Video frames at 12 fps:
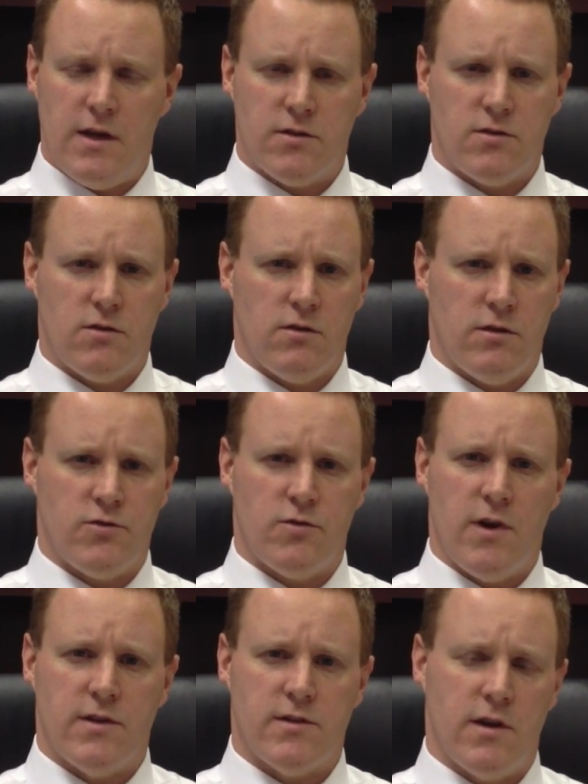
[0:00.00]
answer and
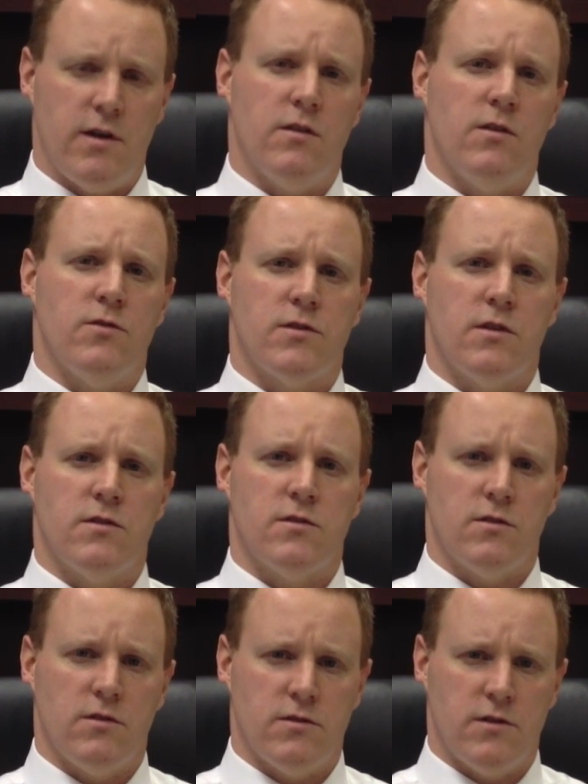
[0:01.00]
address any of those
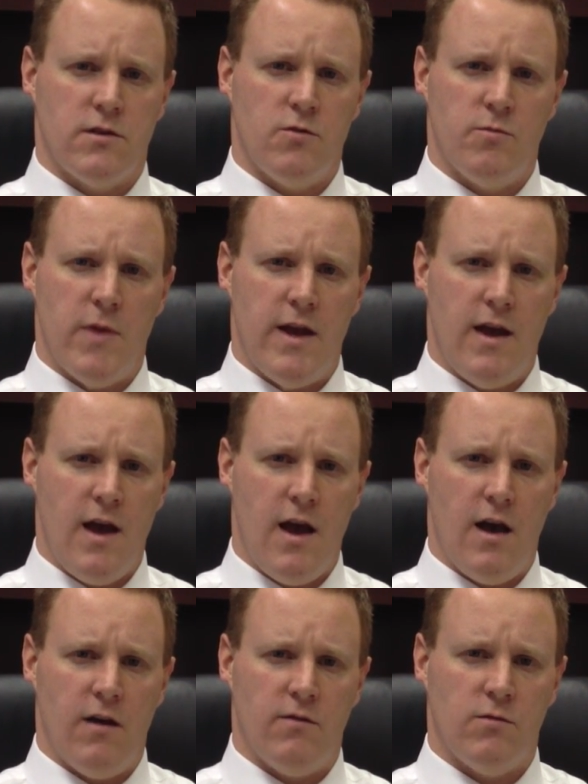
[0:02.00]
concerns that you may
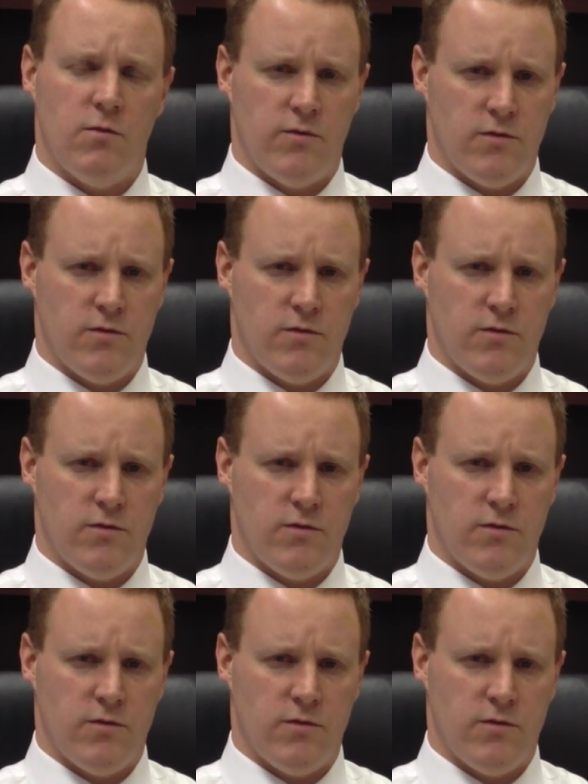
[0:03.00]
have